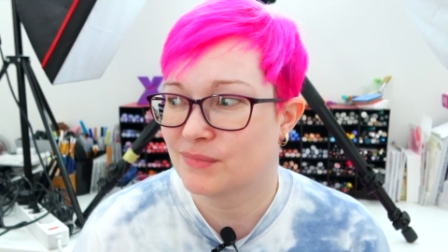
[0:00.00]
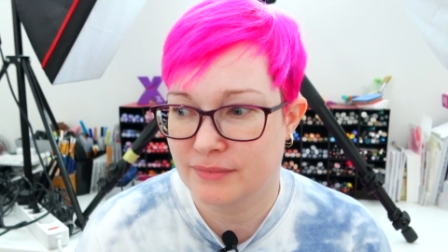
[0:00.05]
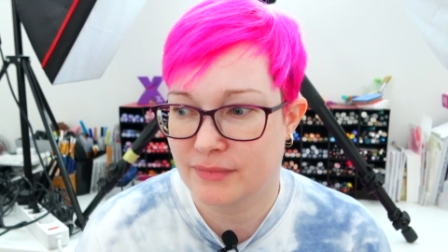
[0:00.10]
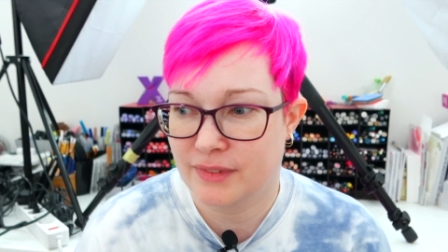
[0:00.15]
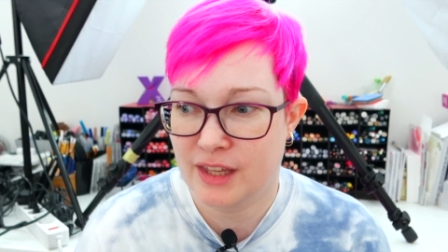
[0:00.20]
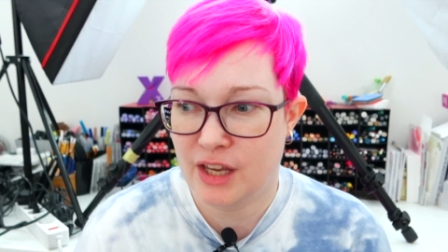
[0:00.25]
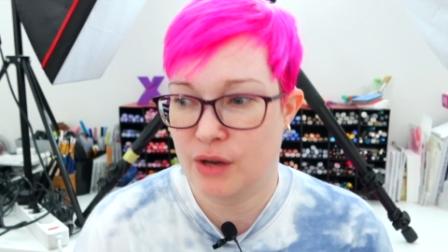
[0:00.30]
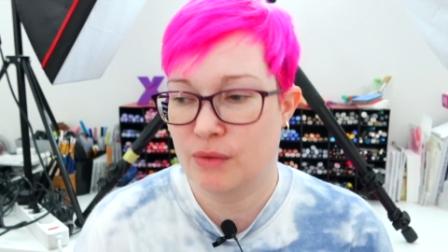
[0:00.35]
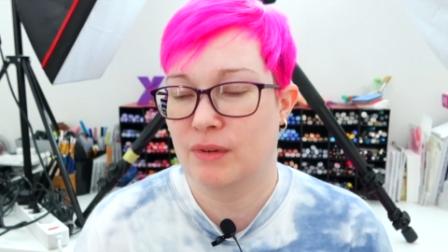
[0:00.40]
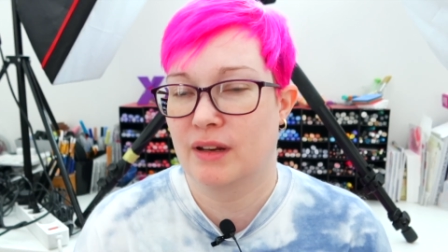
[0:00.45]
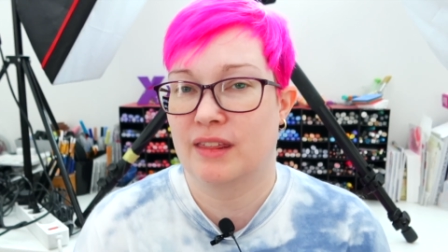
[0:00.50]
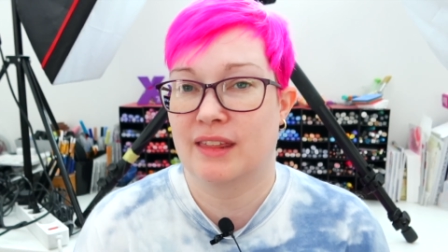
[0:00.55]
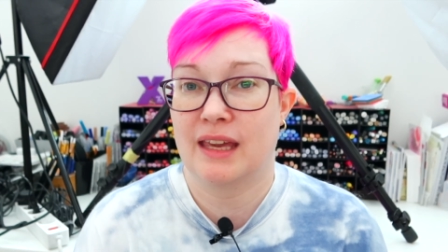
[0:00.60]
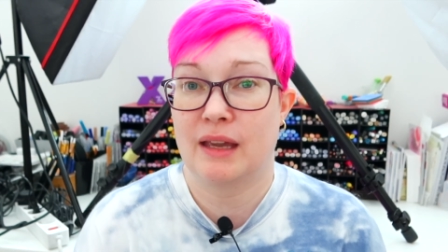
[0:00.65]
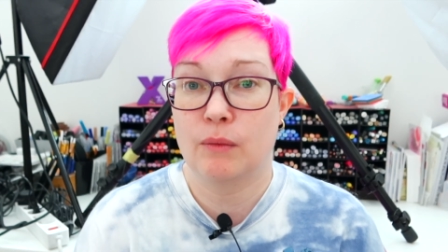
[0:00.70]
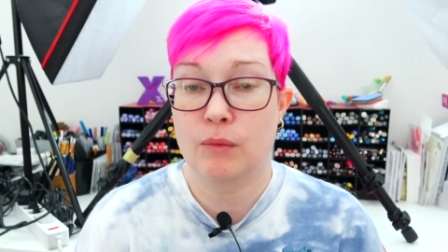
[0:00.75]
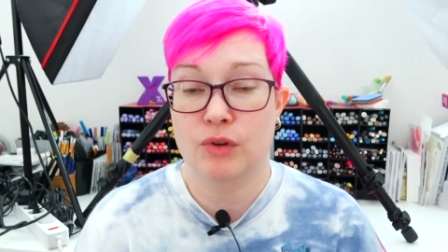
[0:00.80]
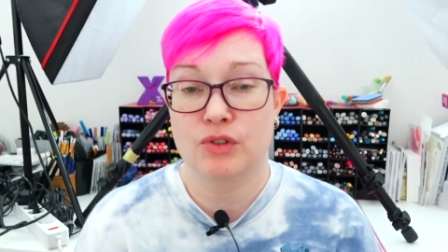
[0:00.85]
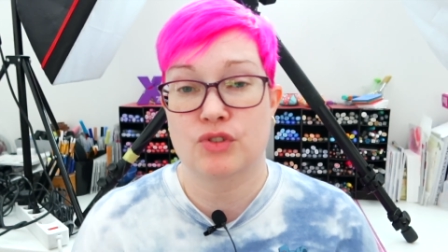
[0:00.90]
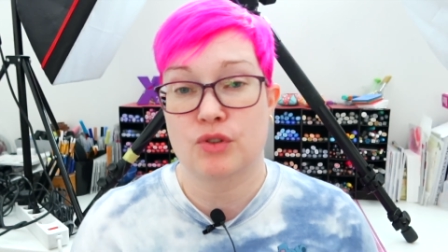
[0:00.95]
The only
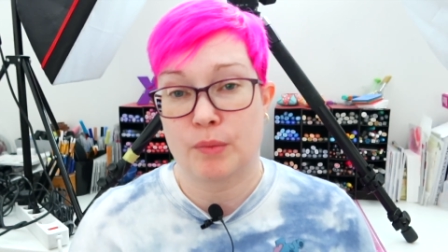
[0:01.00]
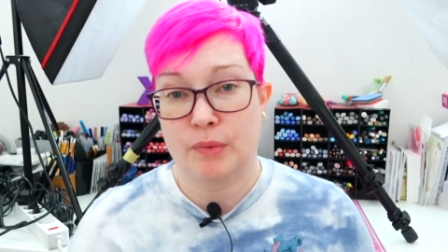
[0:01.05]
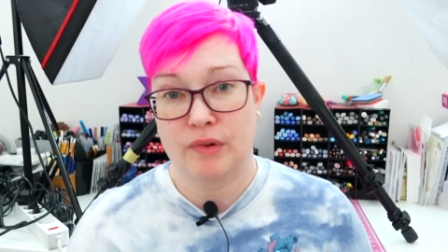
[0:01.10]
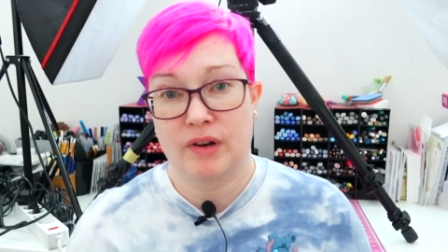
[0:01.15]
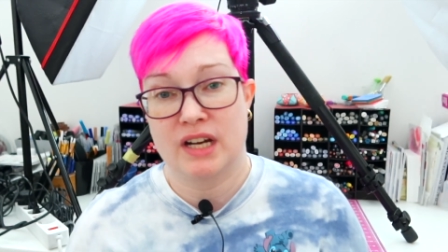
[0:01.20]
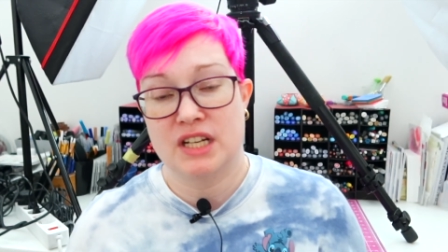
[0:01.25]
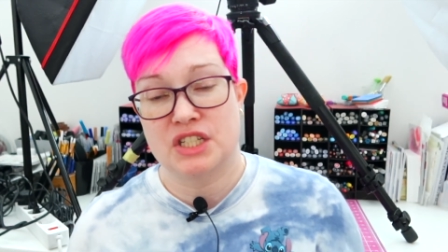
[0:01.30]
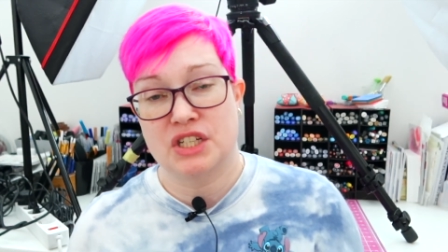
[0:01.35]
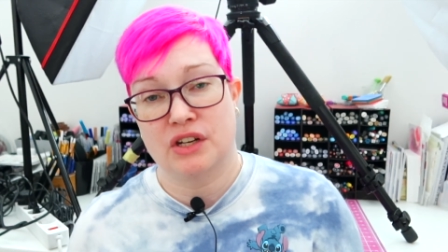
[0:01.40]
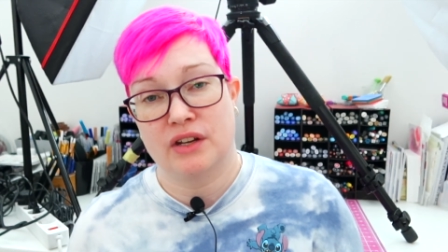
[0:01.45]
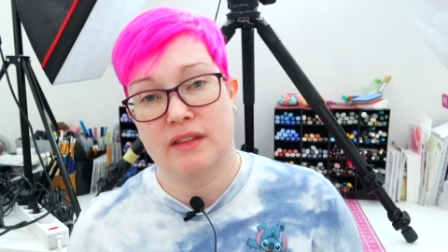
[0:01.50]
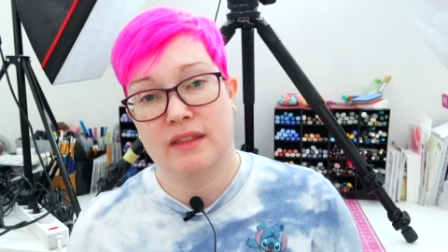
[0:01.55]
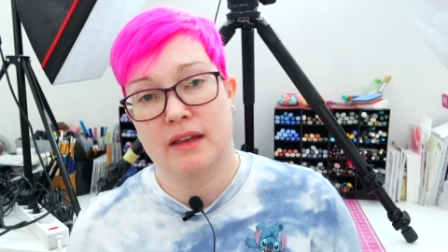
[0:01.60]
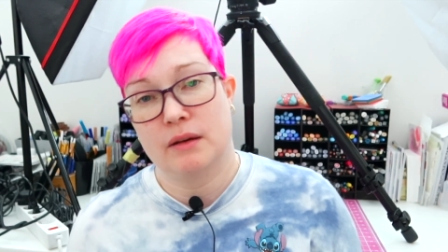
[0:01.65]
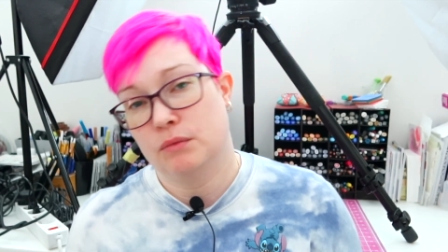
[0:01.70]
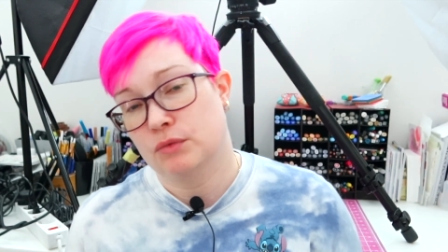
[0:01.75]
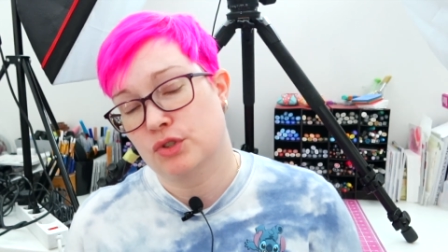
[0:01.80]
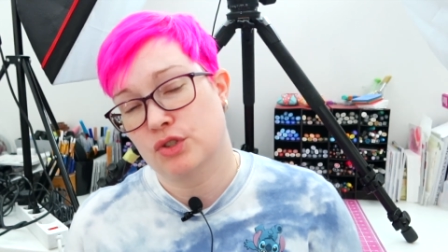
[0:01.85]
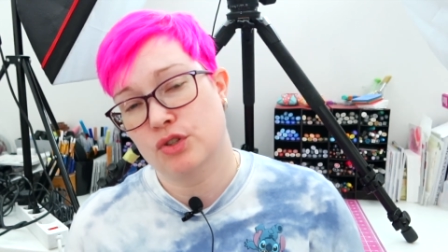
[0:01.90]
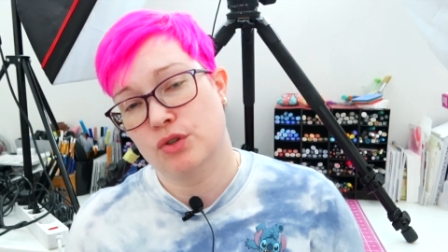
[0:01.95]
thing was operation and they
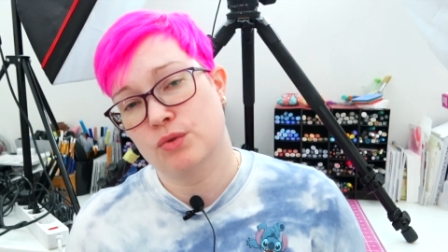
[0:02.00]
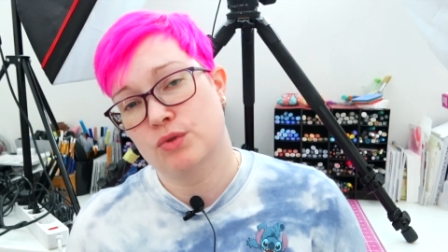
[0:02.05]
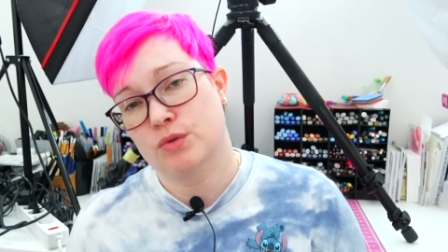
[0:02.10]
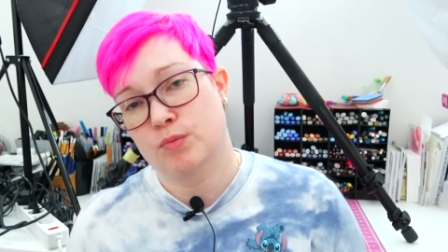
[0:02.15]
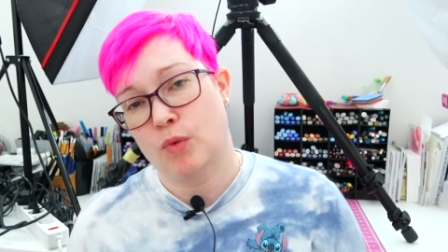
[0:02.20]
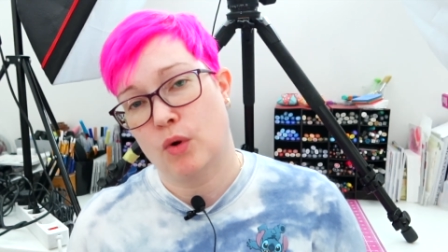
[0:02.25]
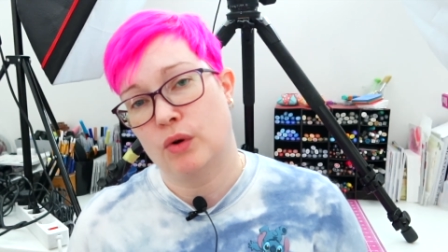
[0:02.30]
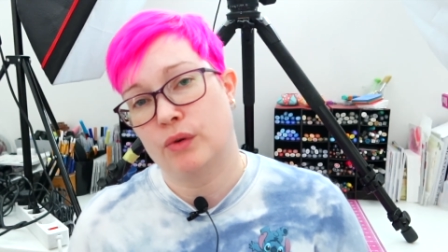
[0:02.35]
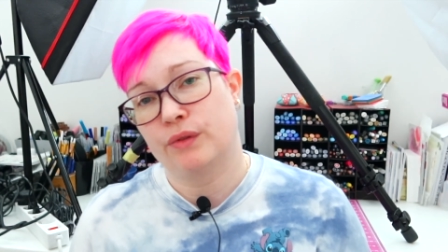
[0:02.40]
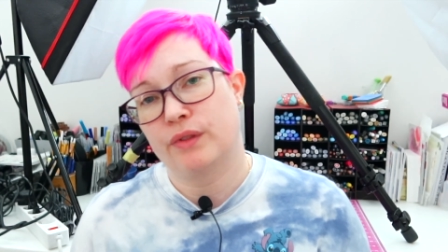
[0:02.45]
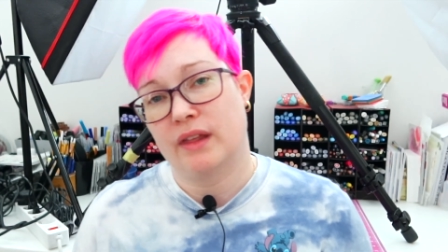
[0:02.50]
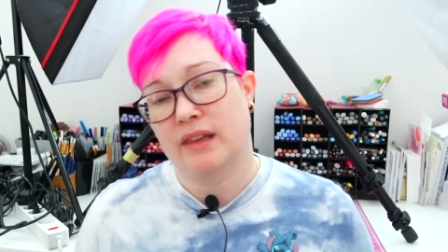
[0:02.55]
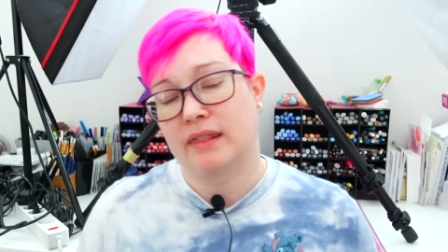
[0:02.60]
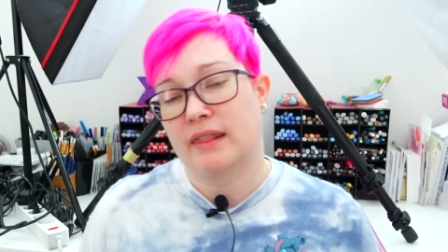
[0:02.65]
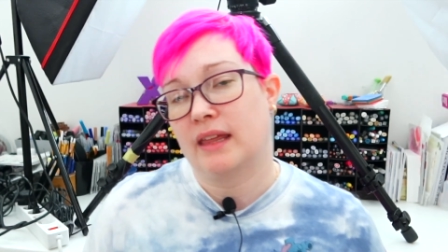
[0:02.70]
were so small that